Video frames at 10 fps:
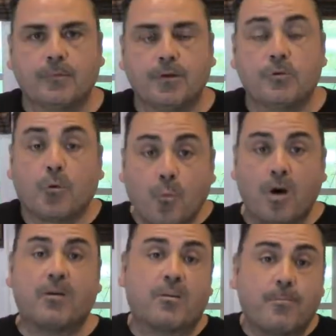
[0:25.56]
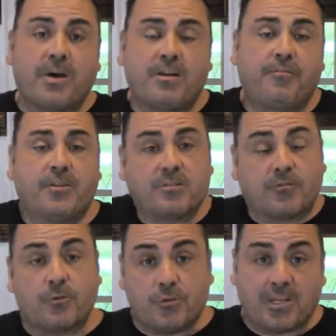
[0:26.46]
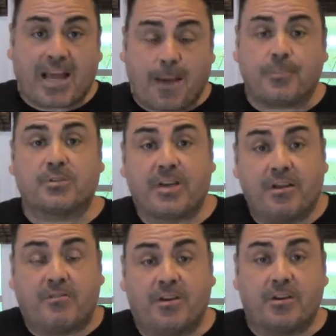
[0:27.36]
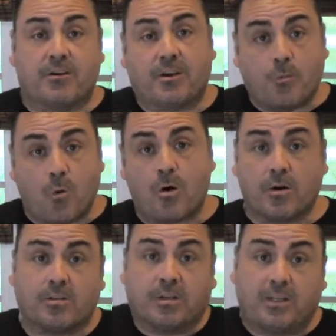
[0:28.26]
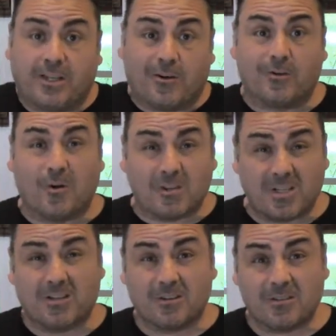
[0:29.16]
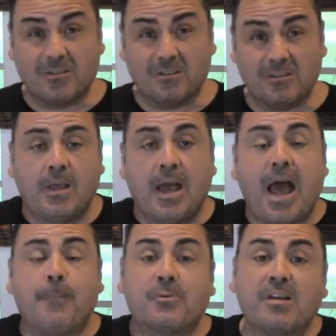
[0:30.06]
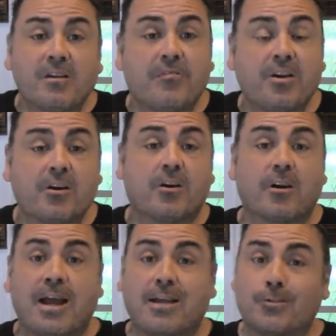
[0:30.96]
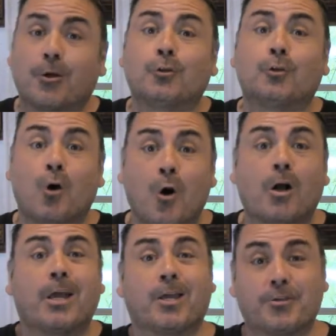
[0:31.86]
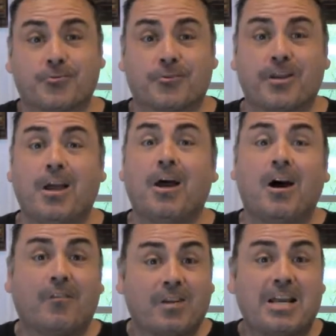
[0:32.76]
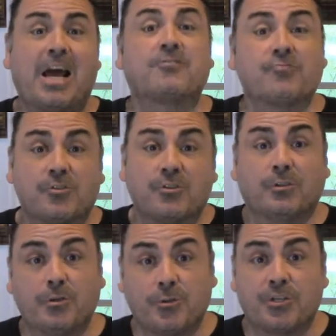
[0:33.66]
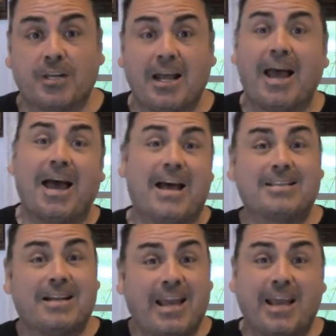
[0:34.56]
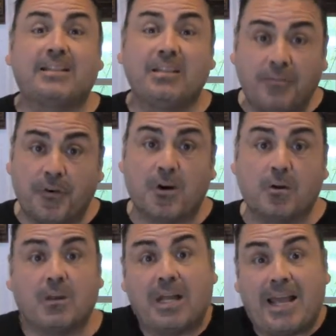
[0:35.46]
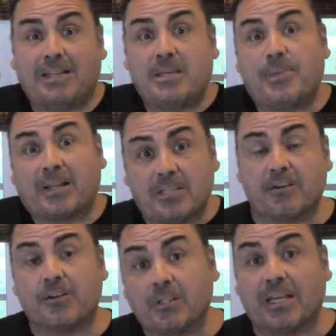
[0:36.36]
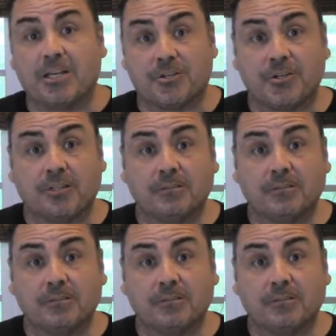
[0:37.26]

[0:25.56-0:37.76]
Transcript: So what are the benefits of using apple cider vinegar and water to clean our dog's ears? Apple cider vinegar has a long history of a natural solution as an antifungal and antibacterial agent.